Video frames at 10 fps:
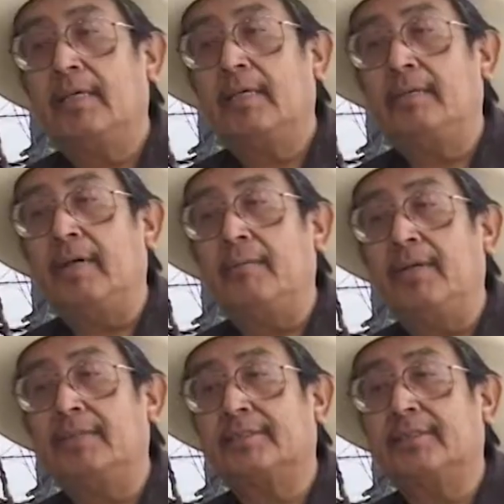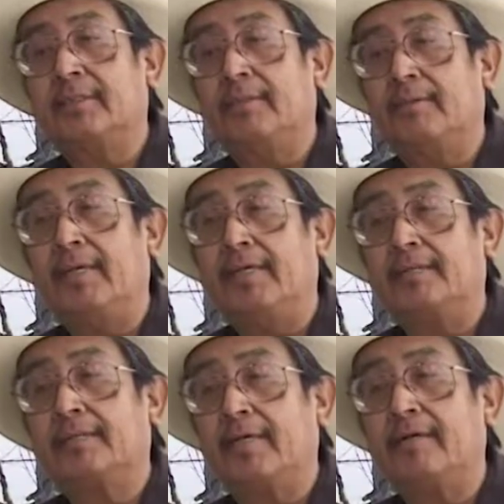And that really
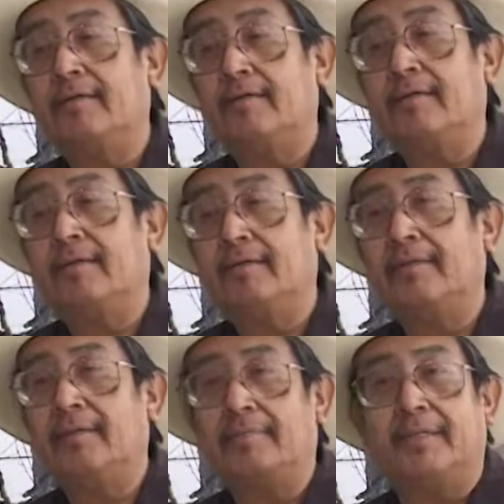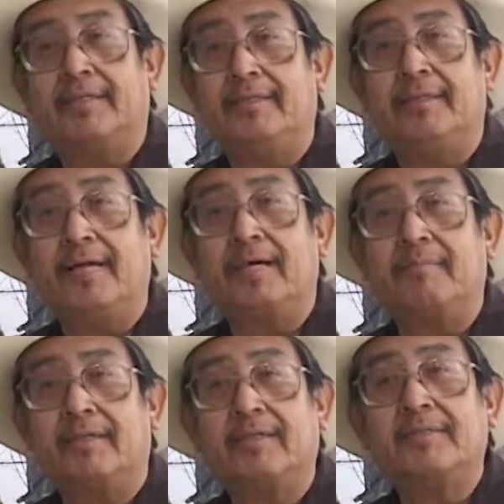scared the Yaqui
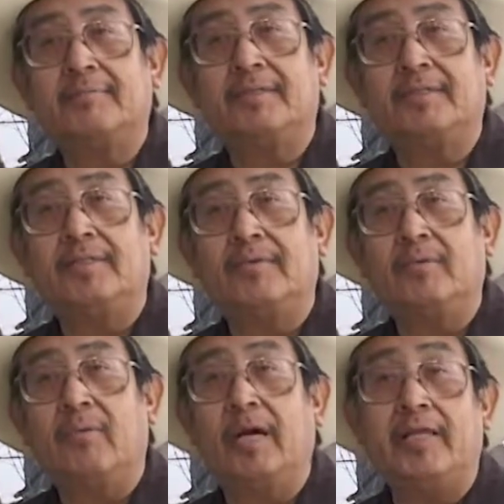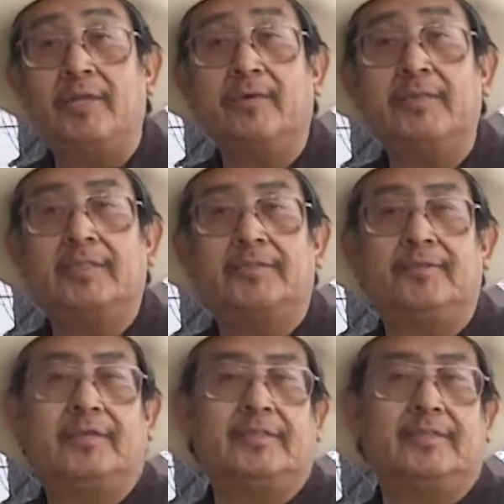participants, Why are they doing this
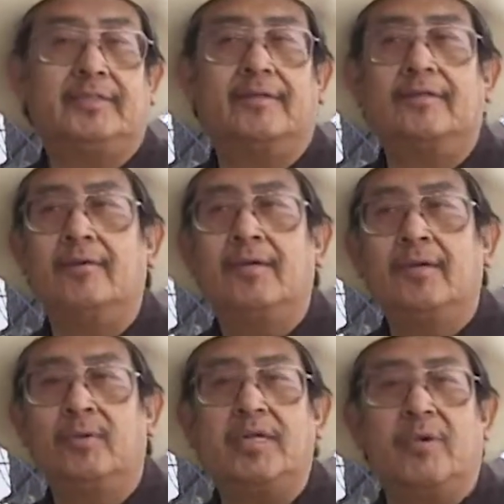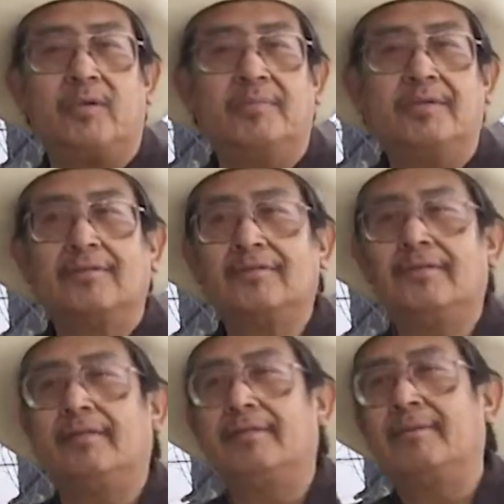to us, We're not criminals,
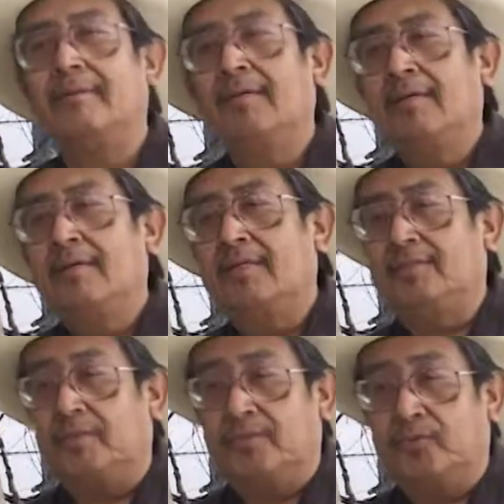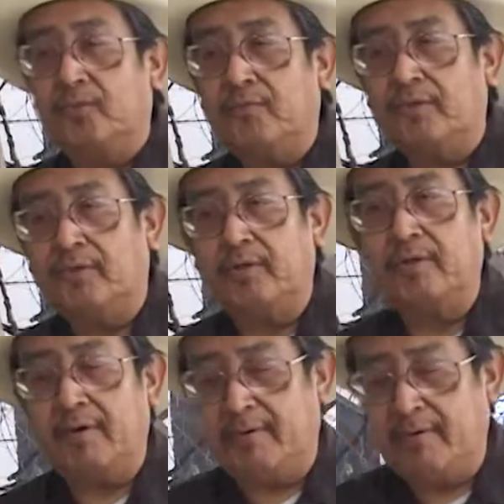and so on and so forth. So they
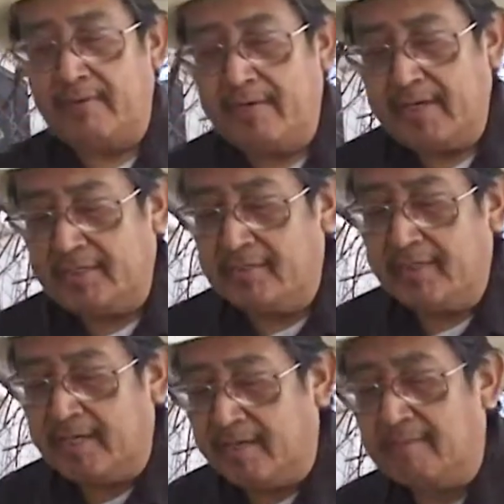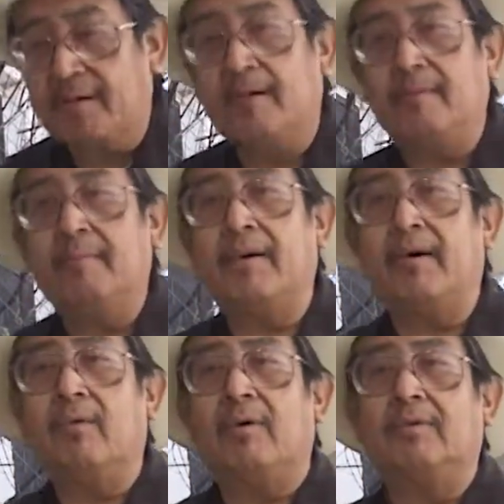were very intimidated by
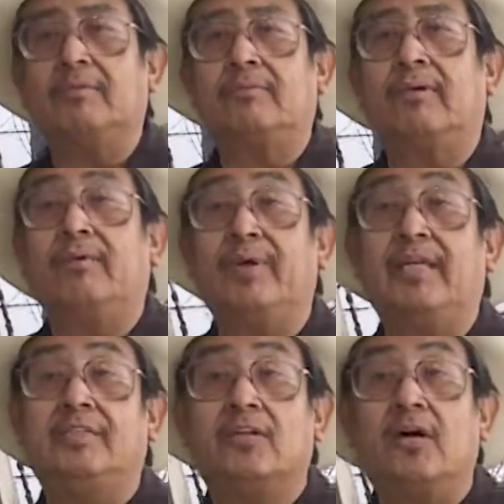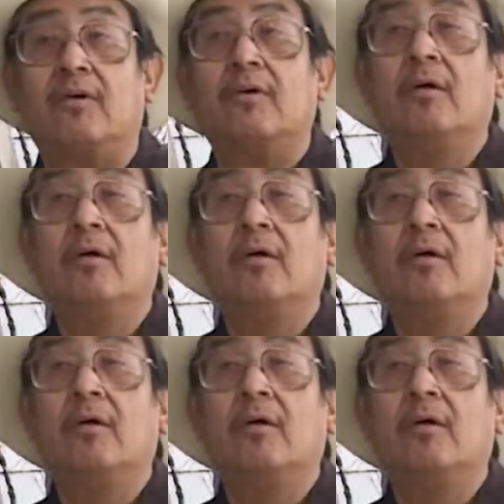what they saw.